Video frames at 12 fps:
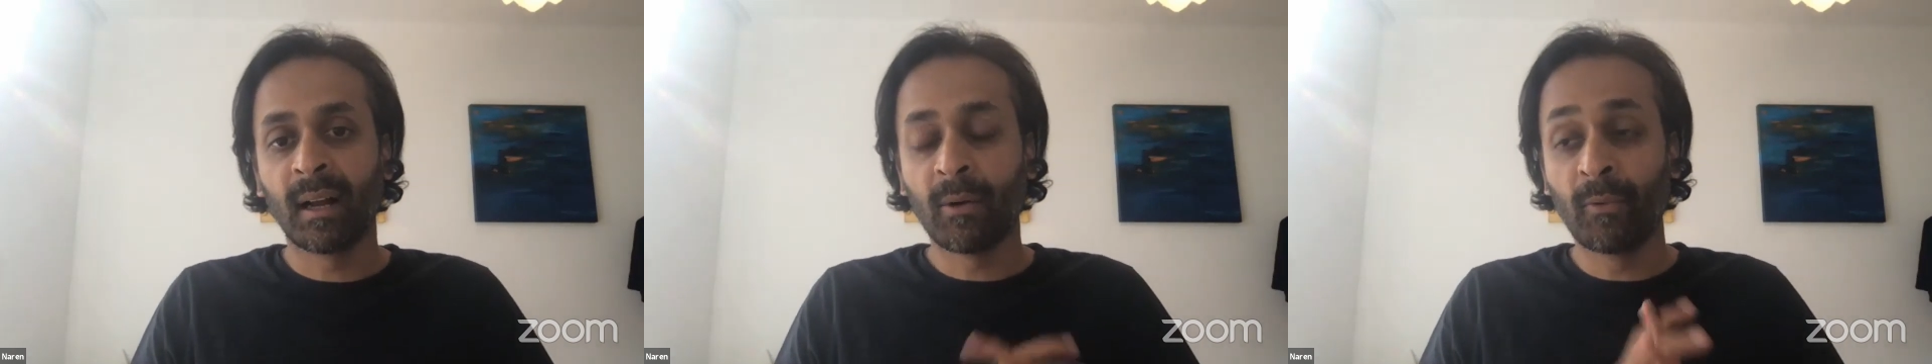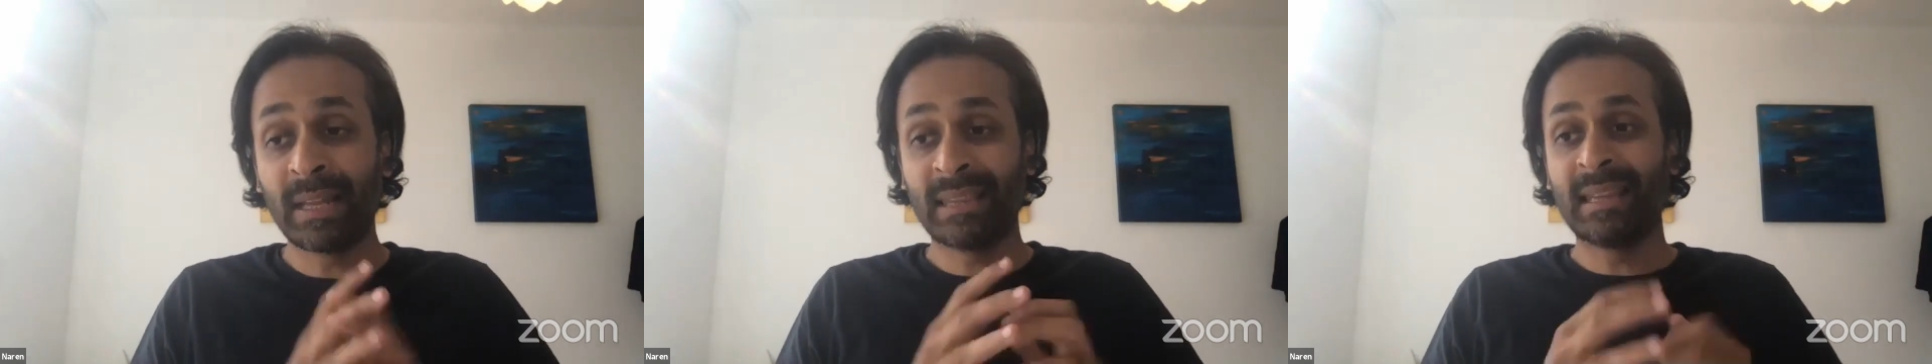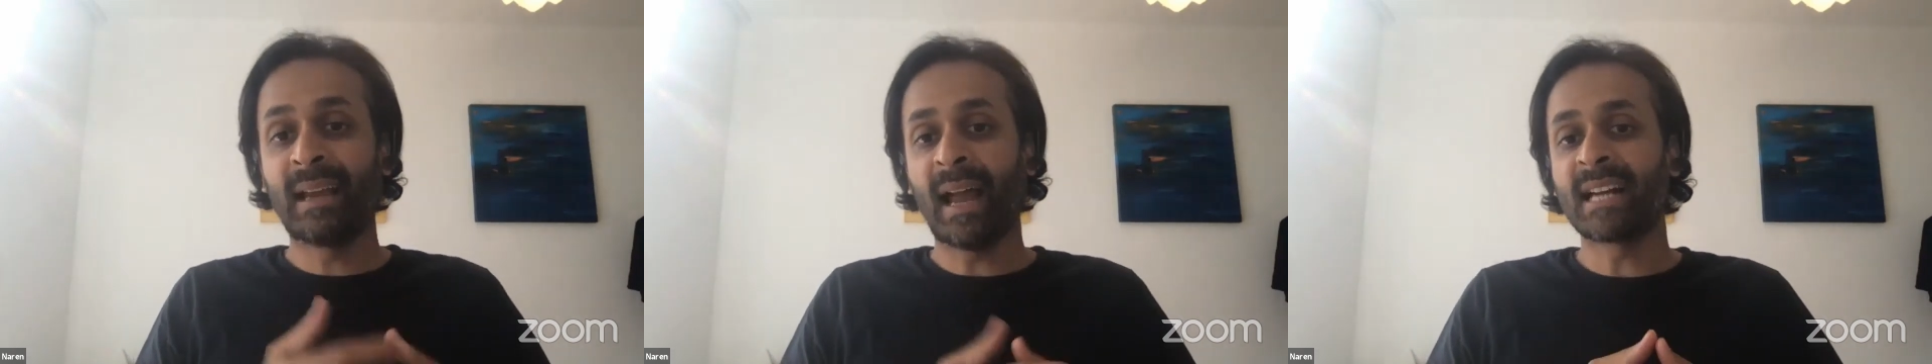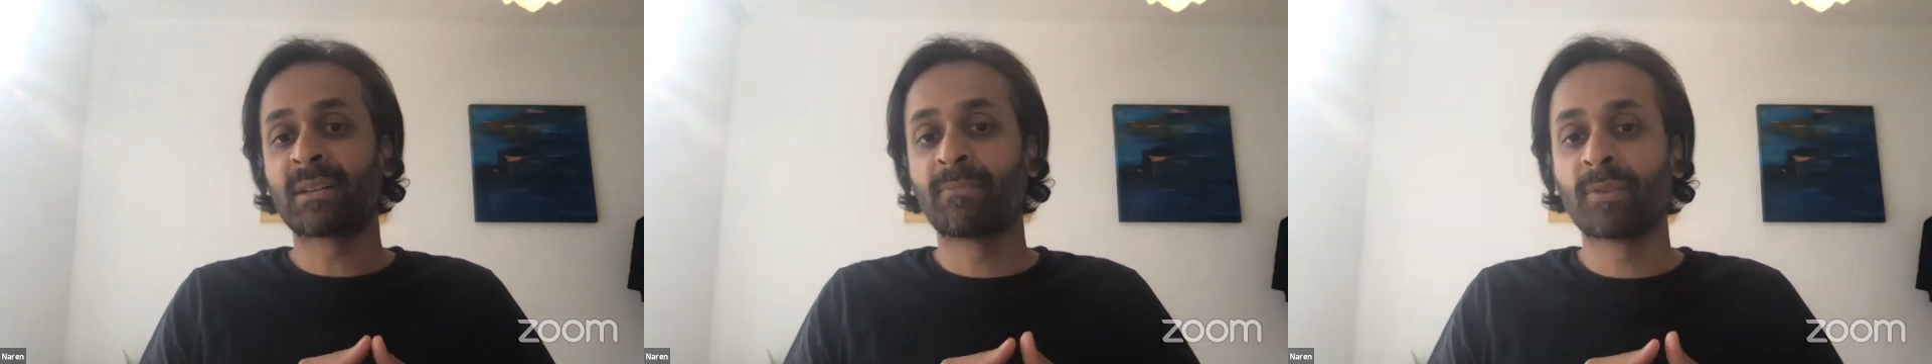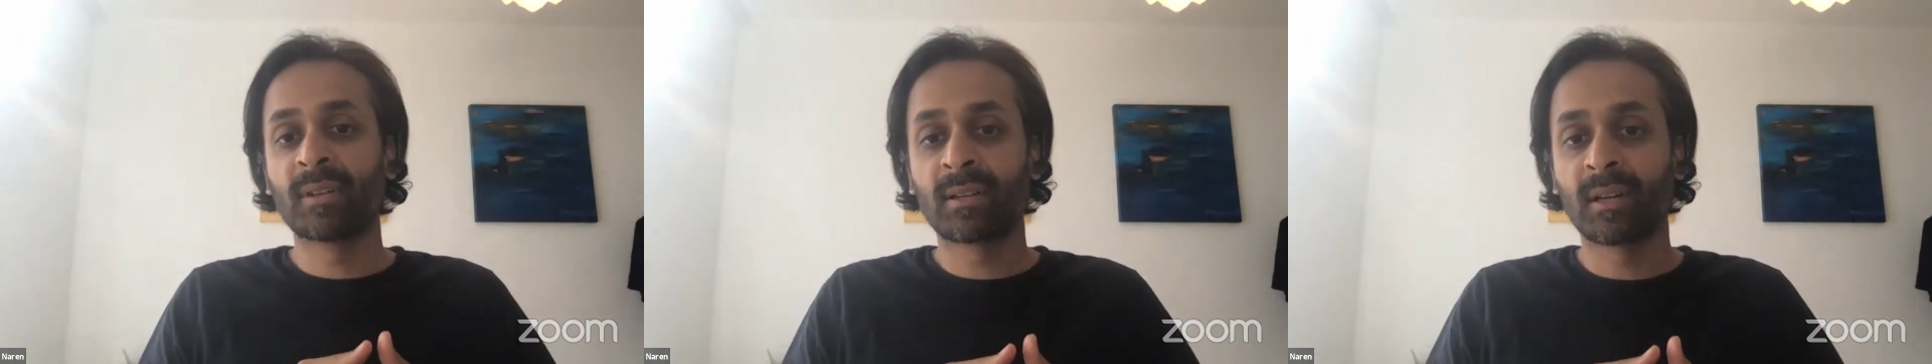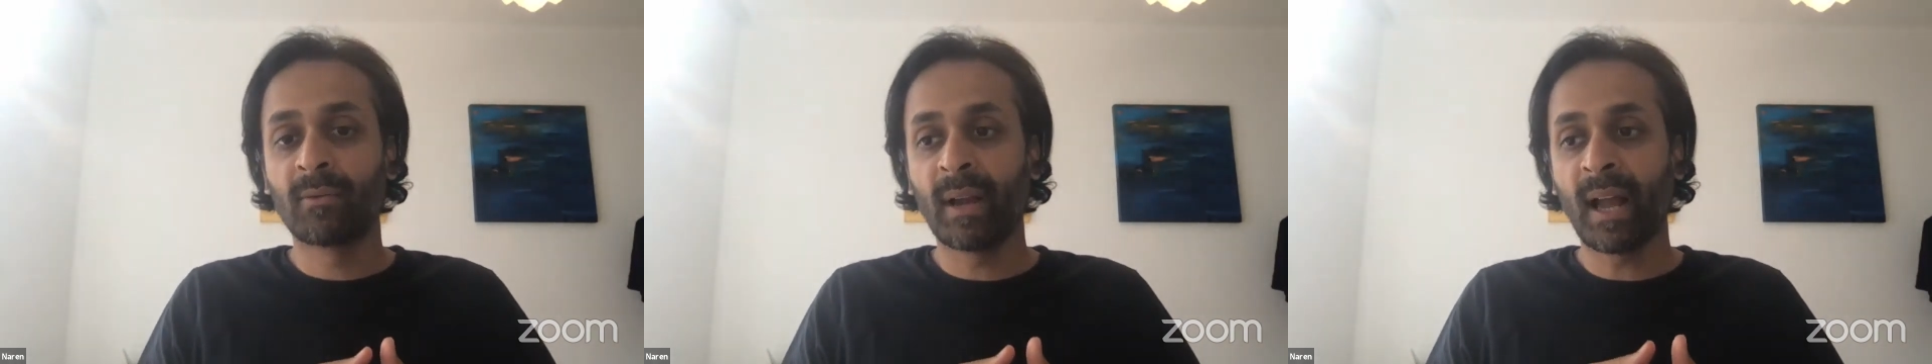with the cash
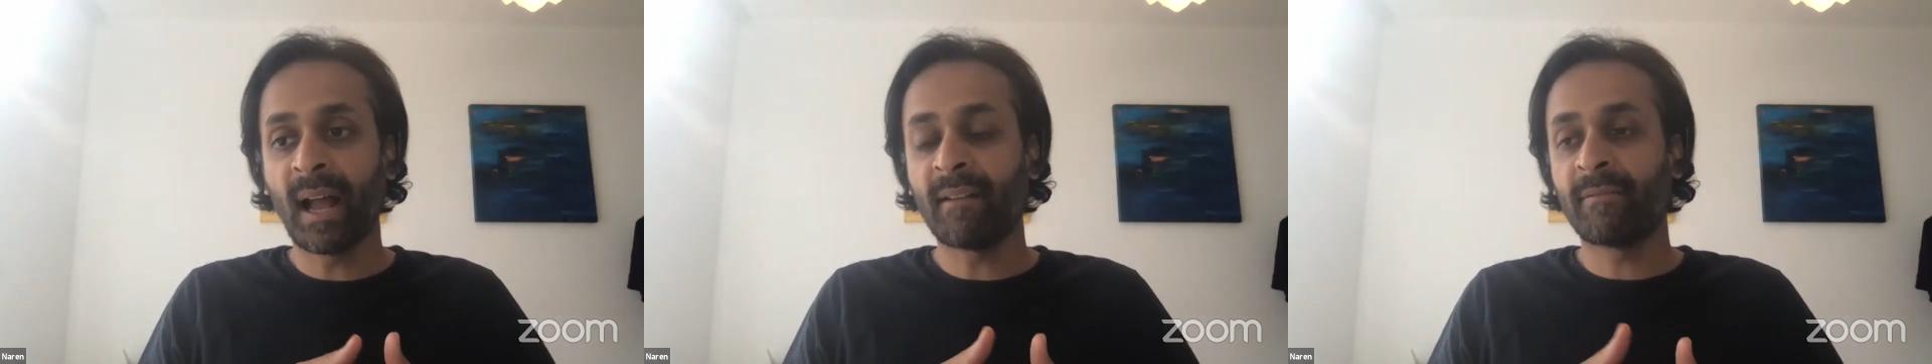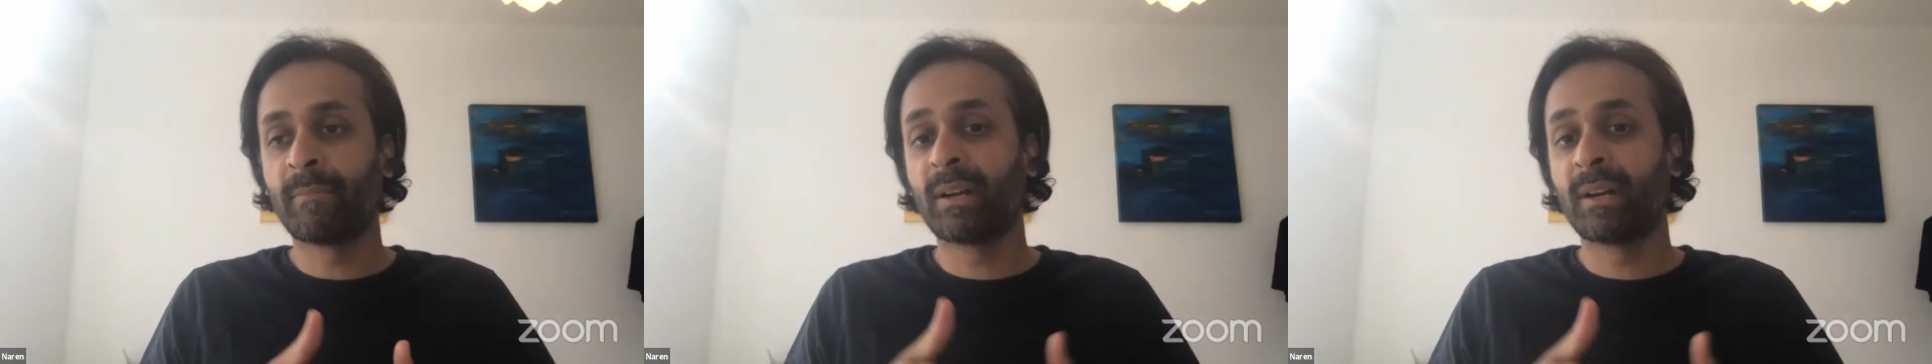position we have,